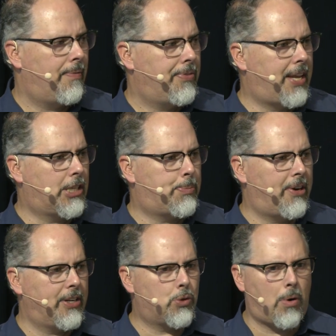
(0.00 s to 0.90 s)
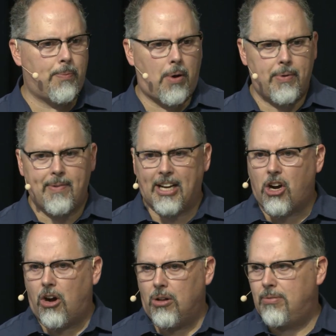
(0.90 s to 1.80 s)
They experience what, what we might
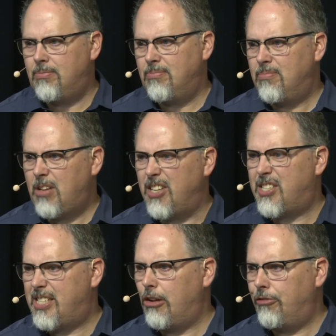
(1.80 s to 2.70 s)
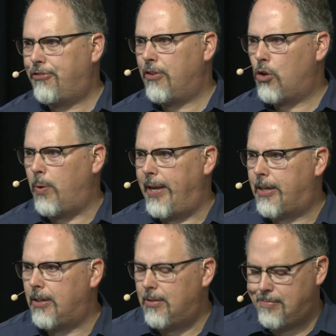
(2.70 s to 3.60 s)
call a self
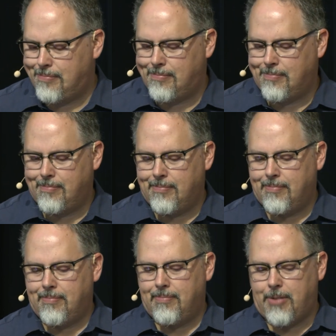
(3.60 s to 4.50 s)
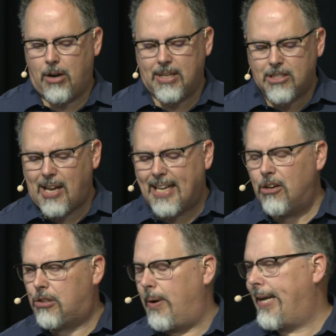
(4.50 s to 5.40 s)
quake. You know, it's like an
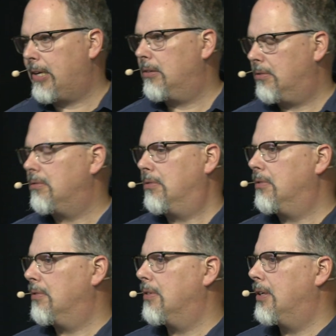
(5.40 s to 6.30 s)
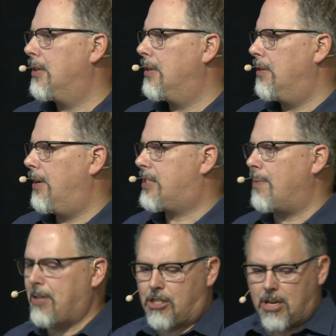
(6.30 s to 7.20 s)
earthquake,
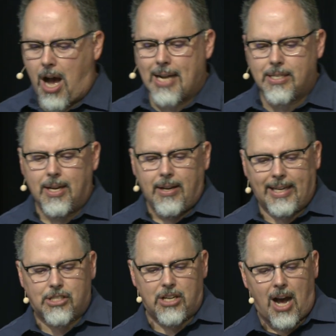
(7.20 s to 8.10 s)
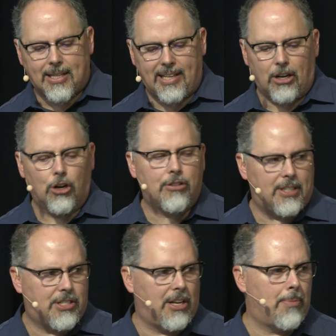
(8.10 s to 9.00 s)
except it's not, it's not the earth
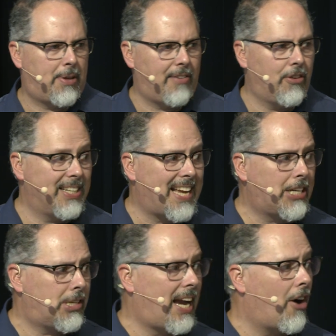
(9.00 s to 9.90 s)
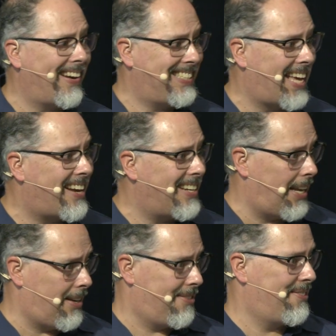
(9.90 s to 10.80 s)
that's in upheaval, it's actually our
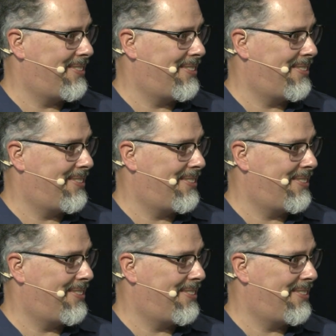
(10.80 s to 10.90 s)
identity.